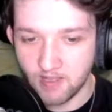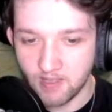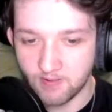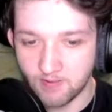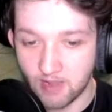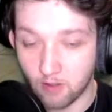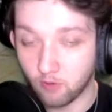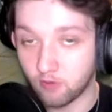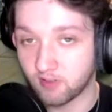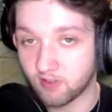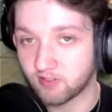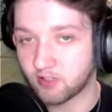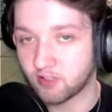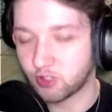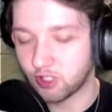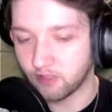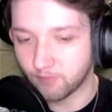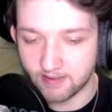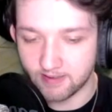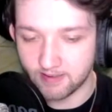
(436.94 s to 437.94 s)
Now there is an
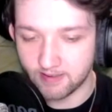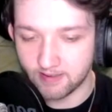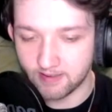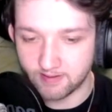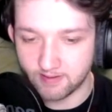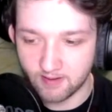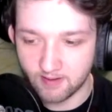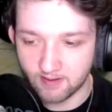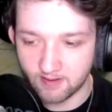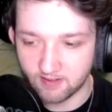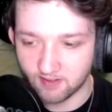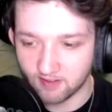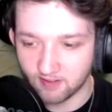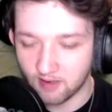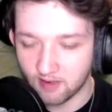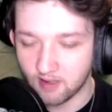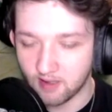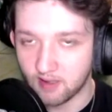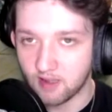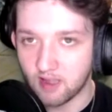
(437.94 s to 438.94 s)
achievement tied to this.
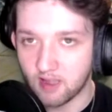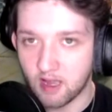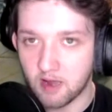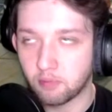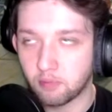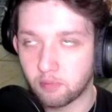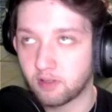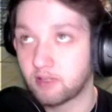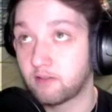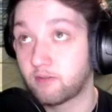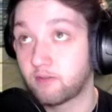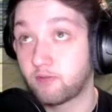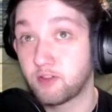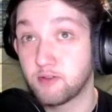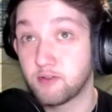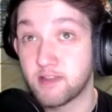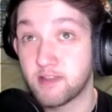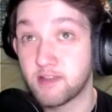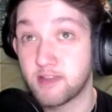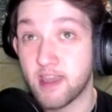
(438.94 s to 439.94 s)
I believe if
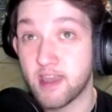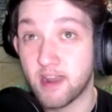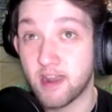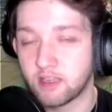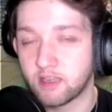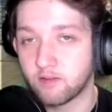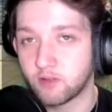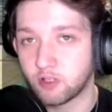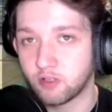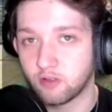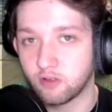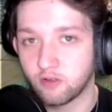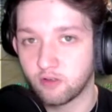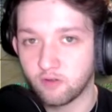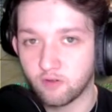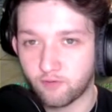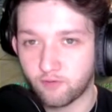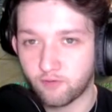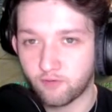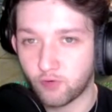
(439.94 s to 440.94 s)
you get it, it gives
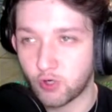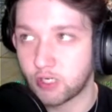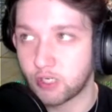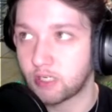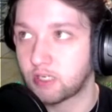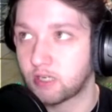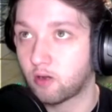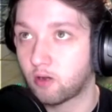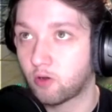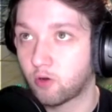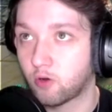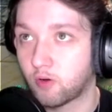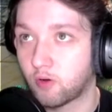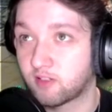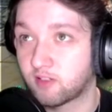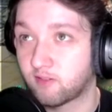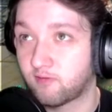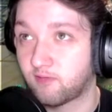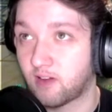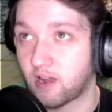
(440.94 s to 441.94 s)
you three
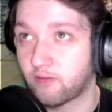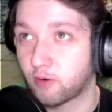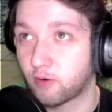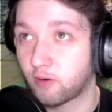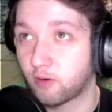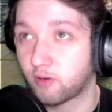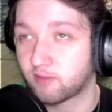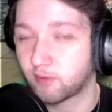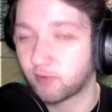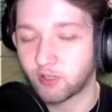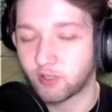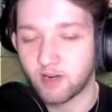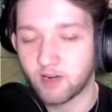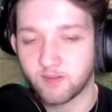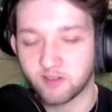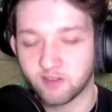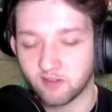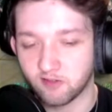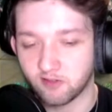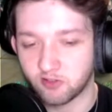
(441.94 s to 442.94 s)
coins or five coins. We tried
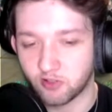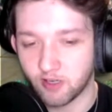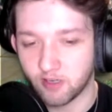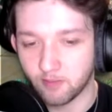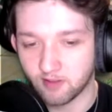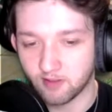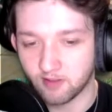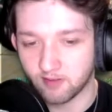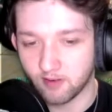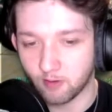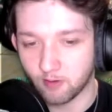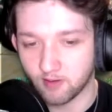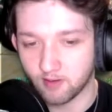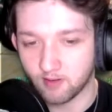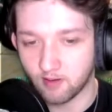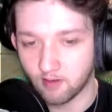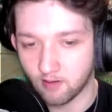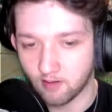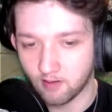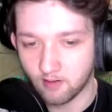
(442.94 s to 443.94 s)
this on stream because I
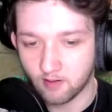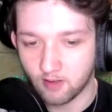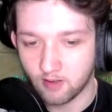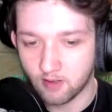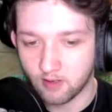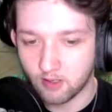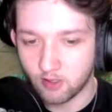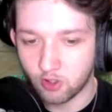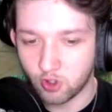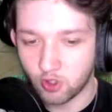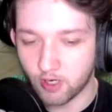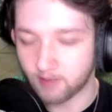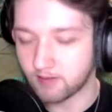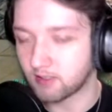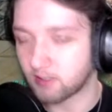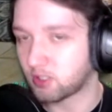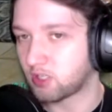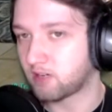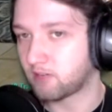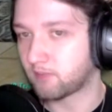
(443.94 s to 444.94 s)
wanted to check
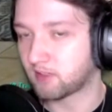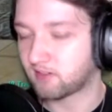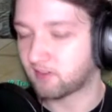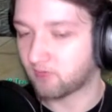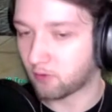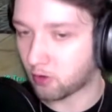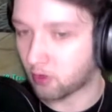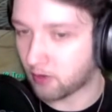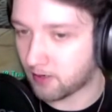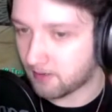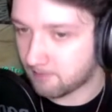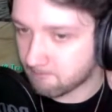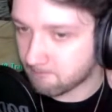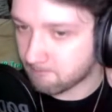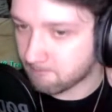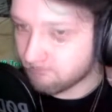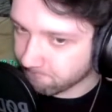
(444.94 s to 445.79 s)
the achievements for it.